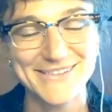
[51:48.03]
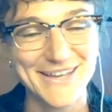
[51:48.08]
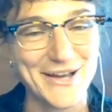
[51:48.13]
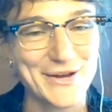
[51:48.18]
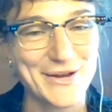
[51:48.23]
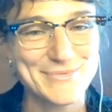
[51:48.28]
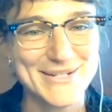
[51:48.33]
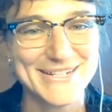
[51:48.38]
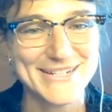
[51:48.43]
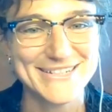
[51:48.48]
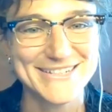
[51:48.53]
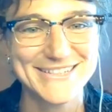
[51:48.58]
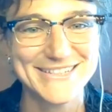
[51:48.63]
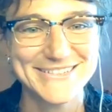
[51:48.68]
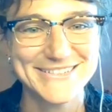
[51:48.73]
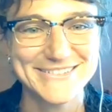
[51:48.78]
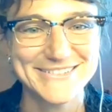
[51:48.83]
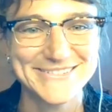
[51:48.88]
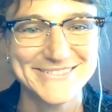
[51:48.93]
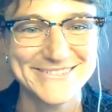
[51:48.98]
the option
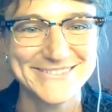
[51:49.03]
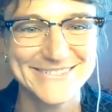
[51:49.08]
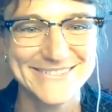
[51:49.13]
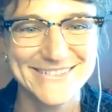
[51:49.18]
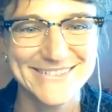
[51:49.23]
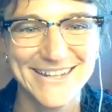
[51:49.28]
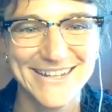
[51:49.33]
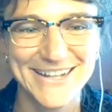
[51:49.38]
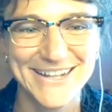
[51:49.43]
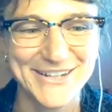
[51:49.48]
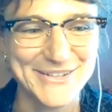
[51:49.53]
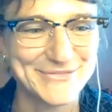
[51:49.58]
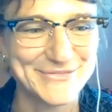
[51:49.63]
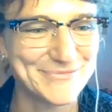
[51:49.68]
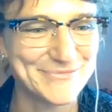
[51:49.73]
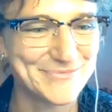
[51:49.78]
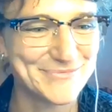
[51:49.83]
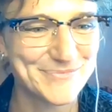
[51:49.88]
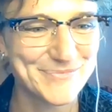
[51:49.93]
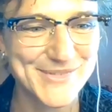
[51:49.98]
to
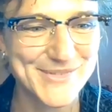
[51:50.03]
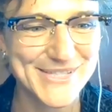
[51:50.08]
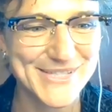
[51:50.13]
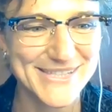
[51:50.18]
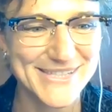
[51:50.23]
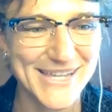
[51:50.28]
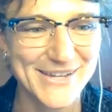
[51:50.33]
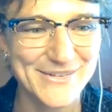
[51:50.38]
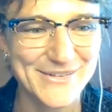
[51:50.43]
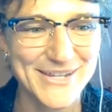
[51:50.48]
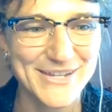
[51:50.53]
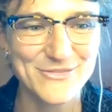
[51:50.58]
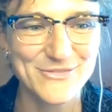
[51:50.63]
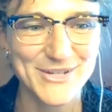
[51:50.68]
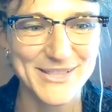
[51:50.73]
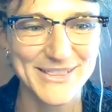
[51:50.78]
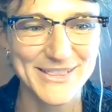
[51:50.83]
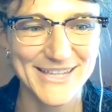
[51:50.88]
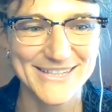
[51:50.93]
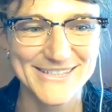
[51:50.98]
um, say, give
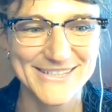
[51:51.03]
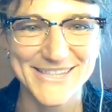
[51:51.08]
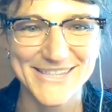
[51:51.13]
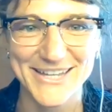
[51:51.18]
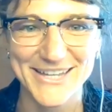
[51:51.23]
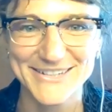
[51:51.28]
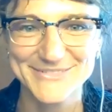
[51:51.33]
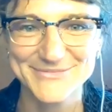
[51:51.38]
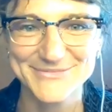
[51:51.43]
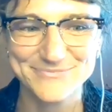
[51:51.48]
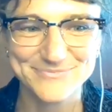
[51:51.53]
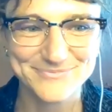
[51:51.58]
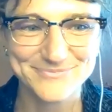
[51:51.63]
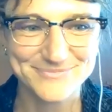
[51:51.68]
one last thought.